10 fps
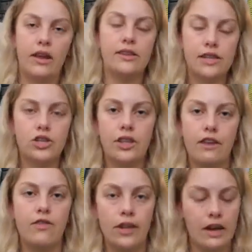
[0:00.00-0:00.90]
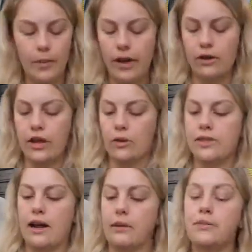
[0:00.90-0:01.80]
essentially they fall out of my ear, they don't
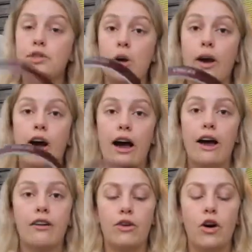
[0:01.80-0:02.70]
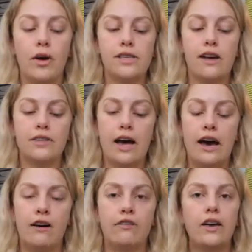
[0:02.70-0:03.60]
stay. So I have, always have to
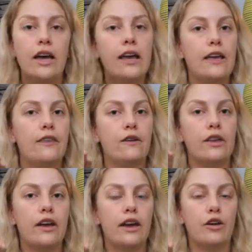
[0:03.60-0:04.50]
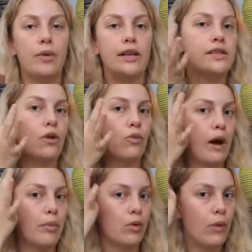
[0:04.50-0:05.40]
have either the earbuds that
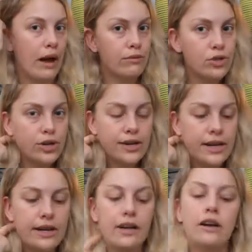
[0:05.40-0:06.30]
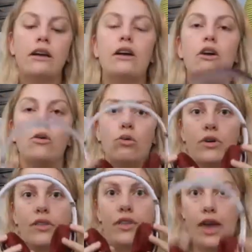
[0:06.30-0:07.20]
wrap around your ear
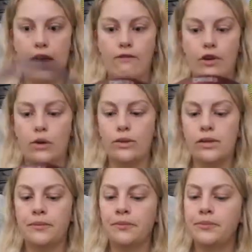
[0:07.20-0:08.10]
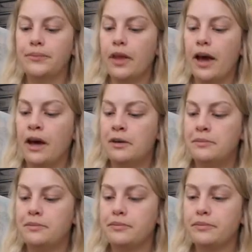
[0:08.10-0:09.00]
or the headphones.
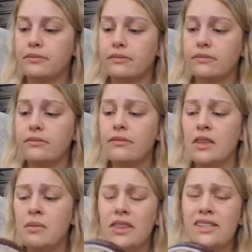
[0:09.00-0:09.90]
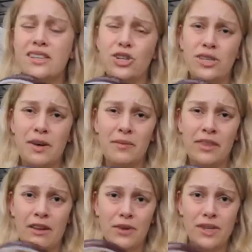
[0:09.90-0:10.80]
Um, but this is just some,
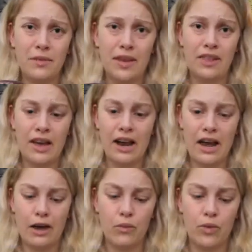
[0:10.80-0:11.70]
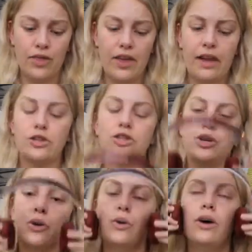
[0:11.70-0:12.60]
never something that I would think
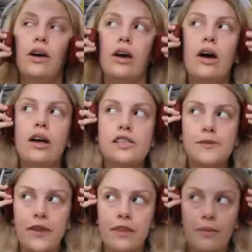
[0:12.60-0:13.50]
to spend